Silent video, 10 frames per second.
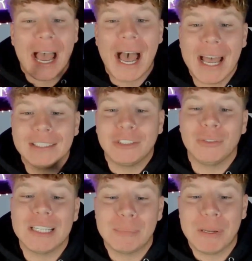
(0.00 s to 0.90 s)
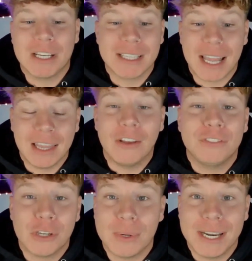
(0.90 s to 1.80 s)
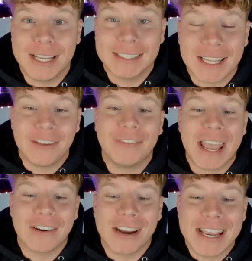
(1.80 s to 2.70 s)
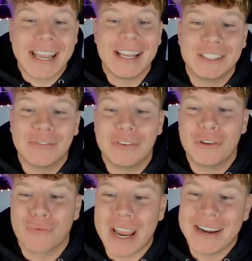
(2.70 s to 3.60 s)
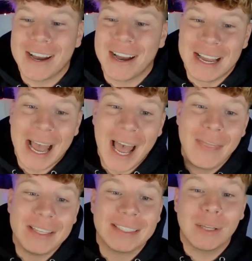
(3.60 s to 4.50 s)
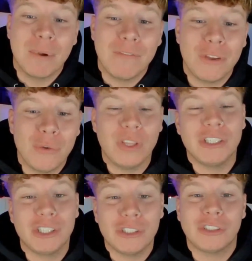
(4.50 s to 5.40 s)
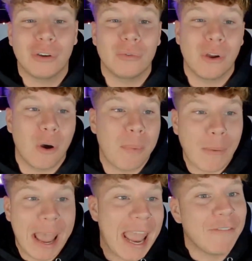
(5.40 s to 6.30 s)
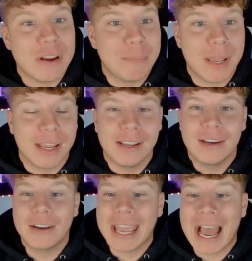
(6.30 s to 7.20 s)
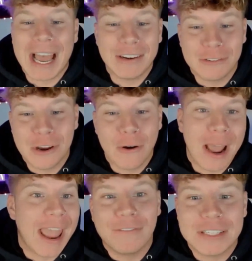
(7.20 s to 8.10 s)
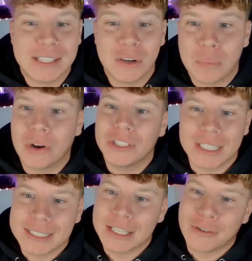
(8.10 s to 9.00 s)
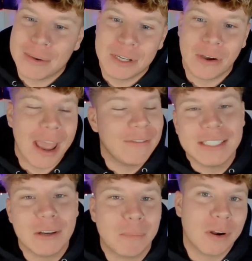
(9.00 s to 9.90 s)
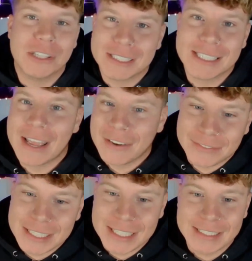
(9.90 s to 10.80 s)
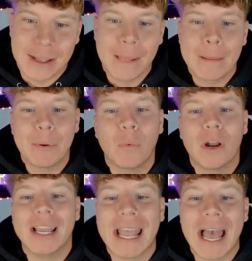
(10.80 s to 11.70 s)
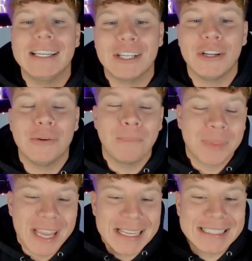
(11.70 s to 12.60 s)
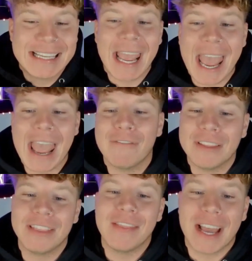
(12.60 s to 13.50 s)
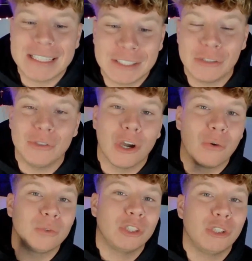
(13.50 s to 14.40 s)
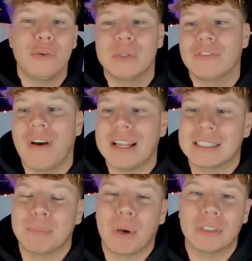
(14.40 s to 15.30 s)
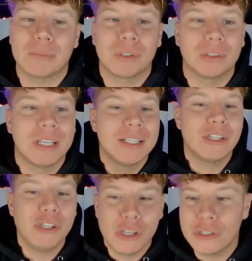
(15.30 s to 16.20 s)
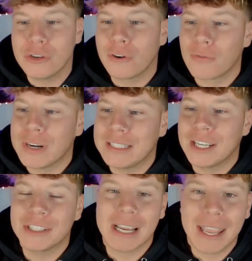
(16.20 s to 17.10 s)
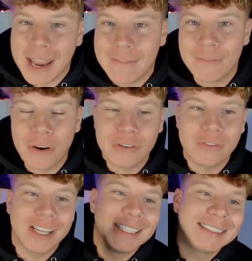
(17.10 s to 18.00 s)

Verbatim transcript: I do this because I love doing this. I love getting on here, getting stuff on your radar. And there's some of you that just don't know about every bit. Okay, I don't know every single project that's in crypto, every single project that's in NFTs. But what I can do is get everything that I do know to you as fast as possible so you can do your own research and get involved.